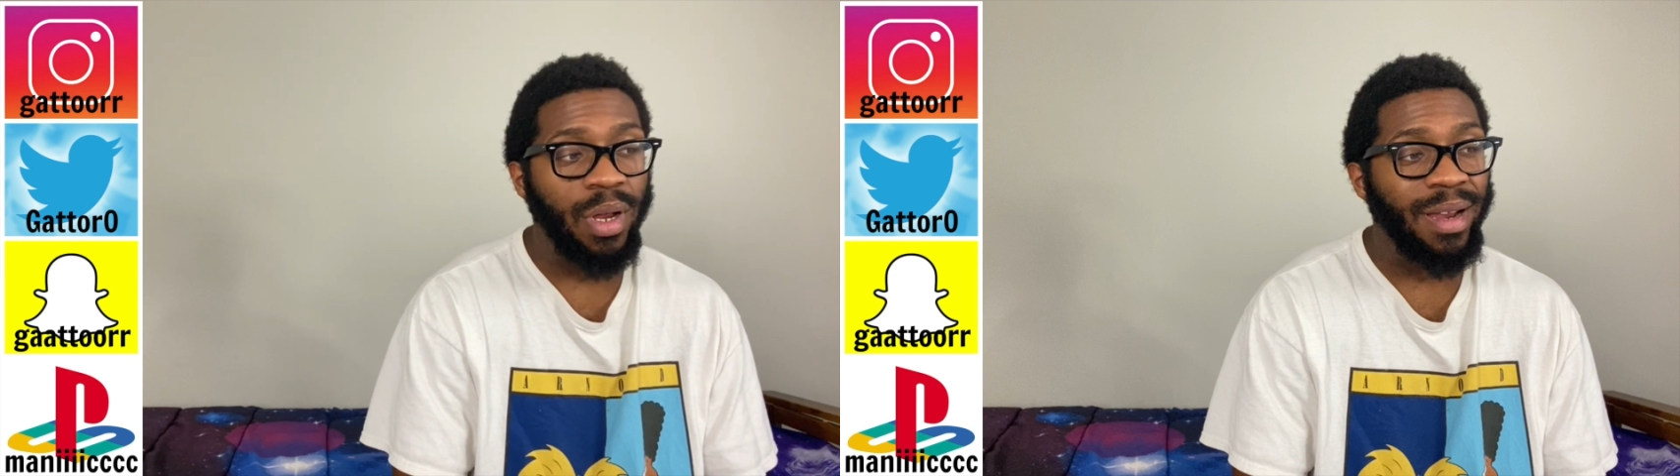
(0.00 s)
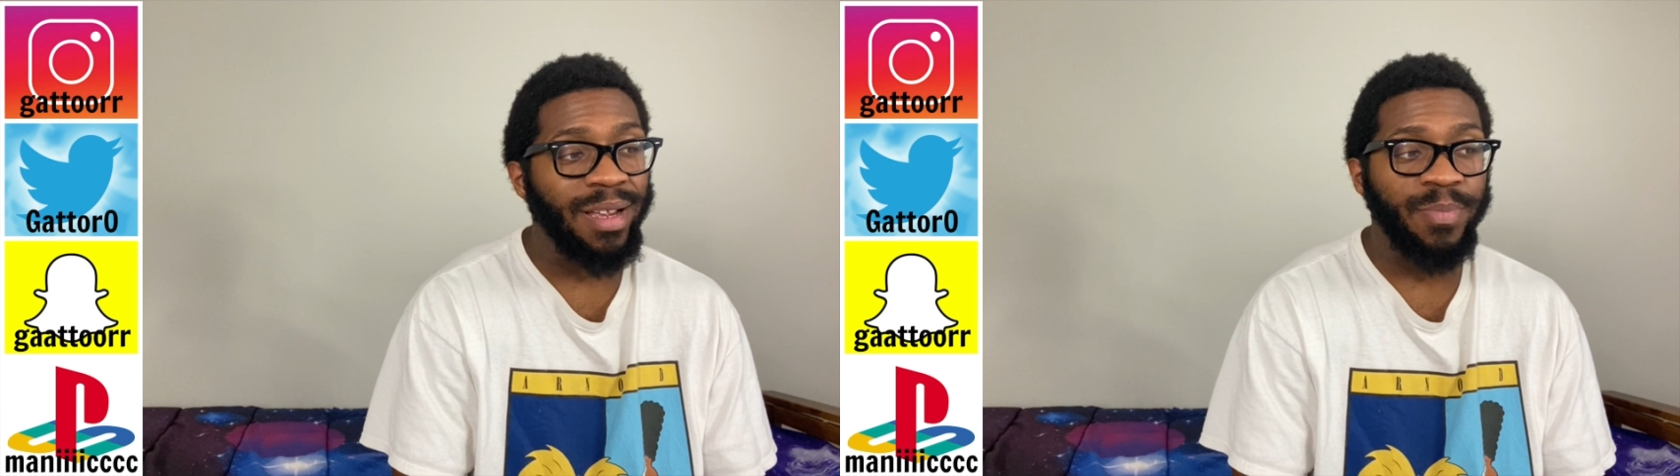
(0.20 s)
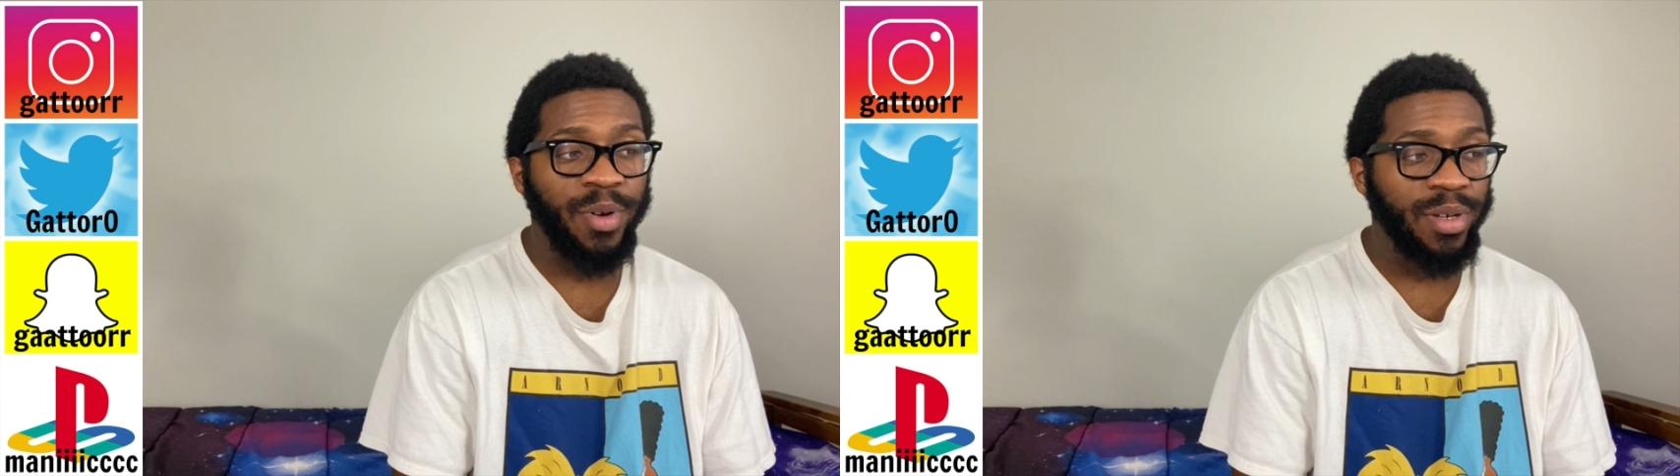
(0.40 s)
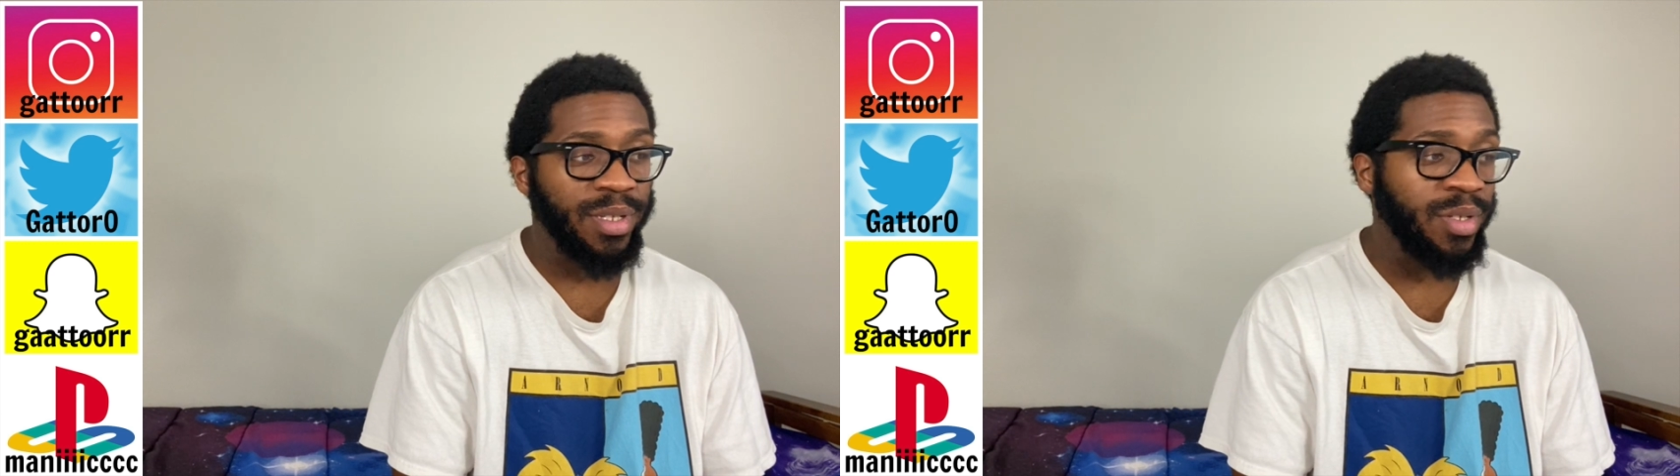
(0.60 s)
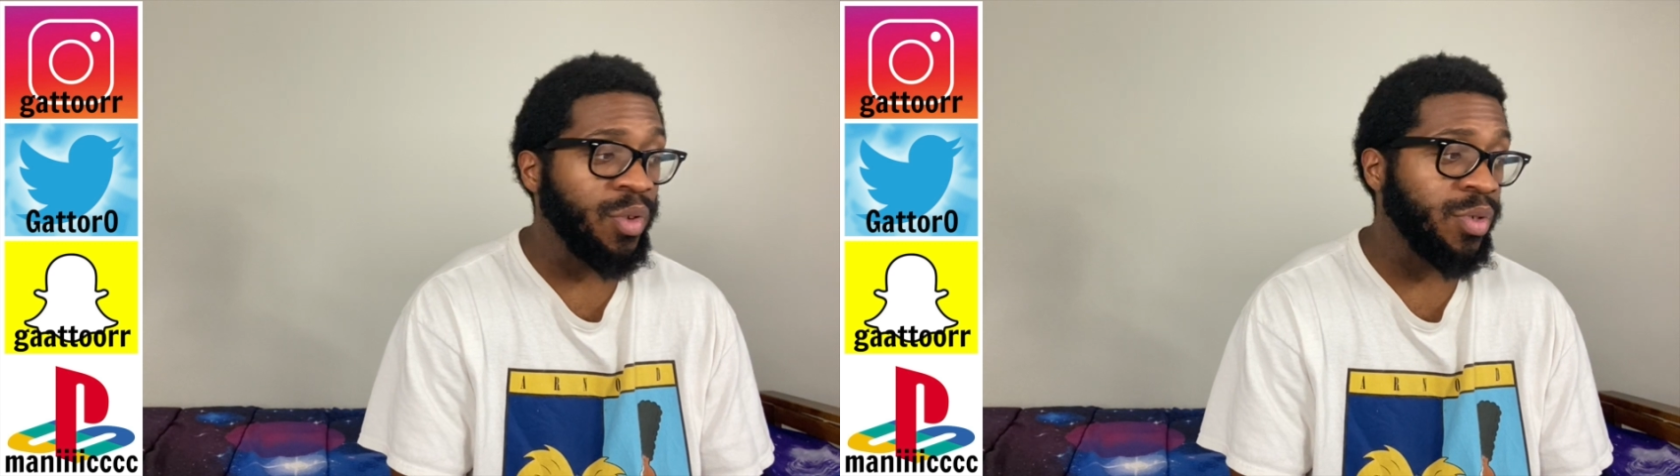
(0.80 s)
cluck
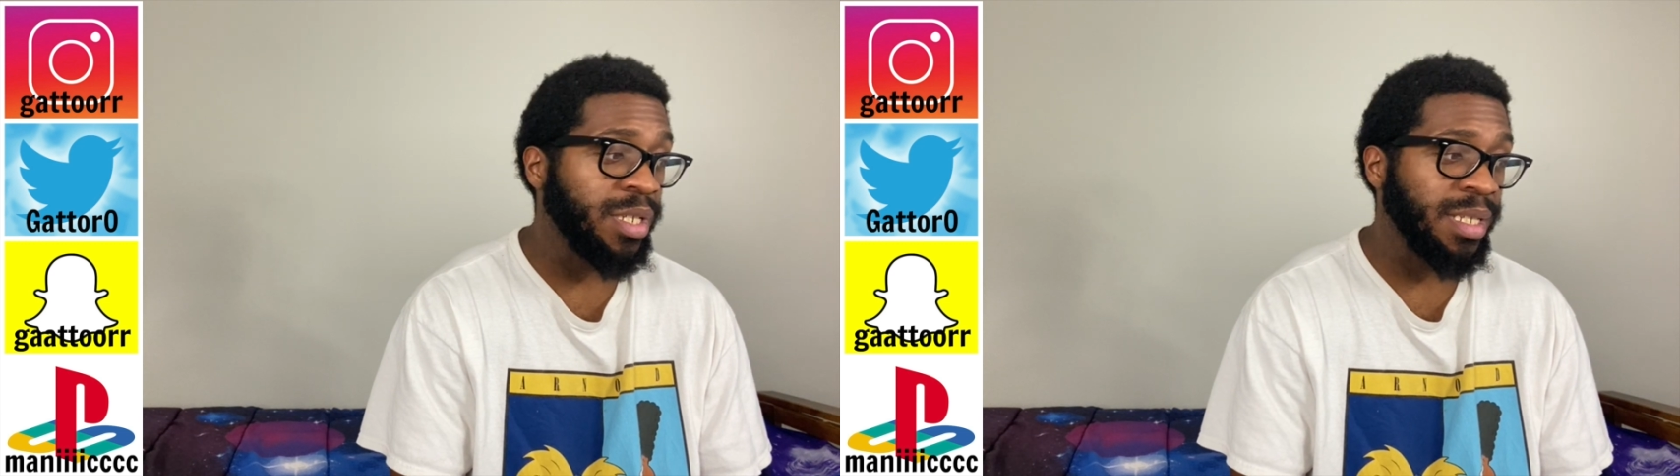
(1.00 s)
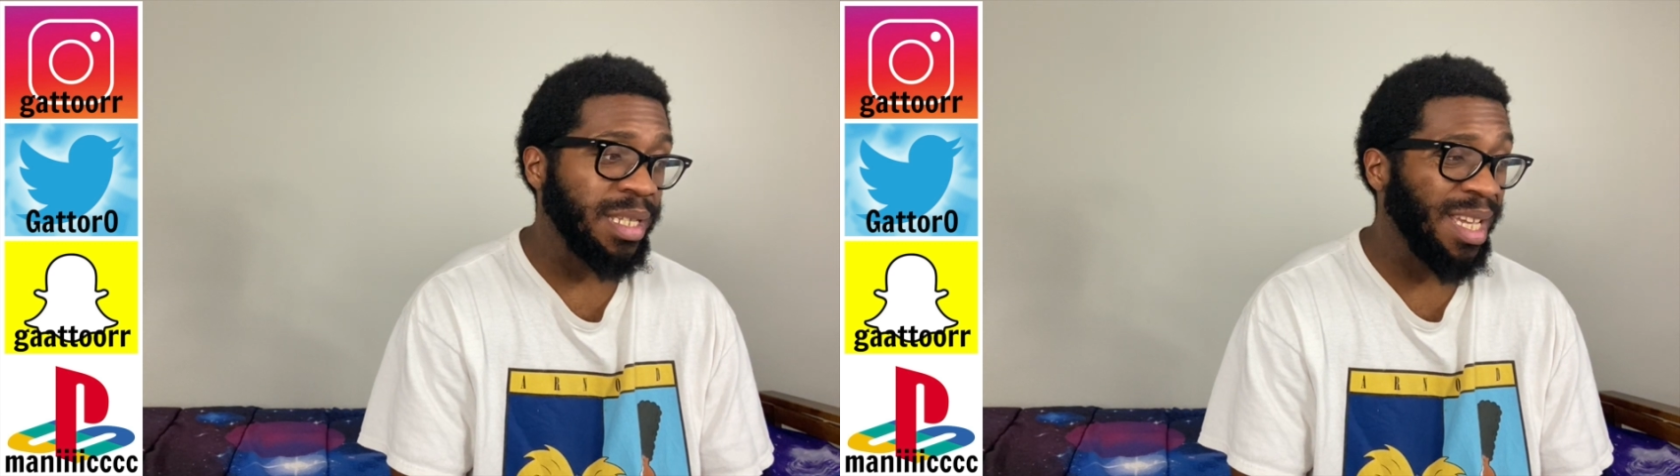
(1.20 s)
person or just